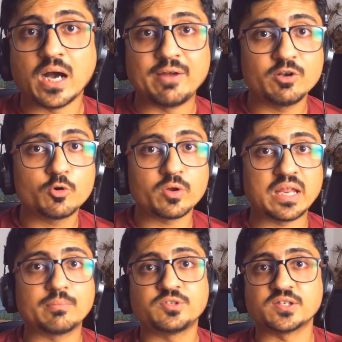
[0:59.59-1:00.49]
I will go on
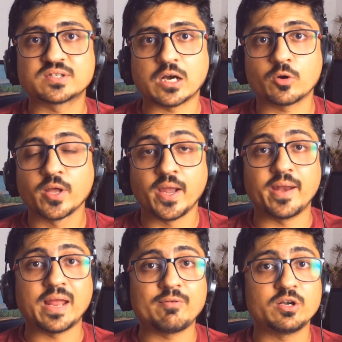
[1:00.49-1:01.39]
AMZ Scout
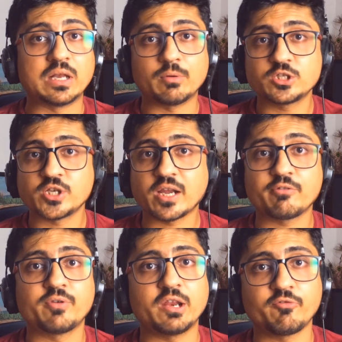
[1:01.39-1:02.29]
and I will double check
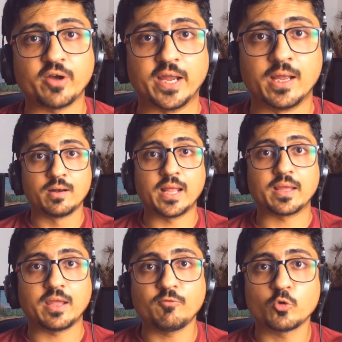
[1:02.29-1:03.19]
and verify
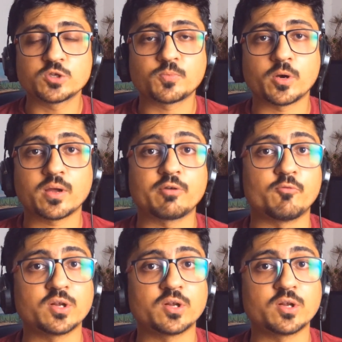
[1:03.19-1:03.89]
like if those products are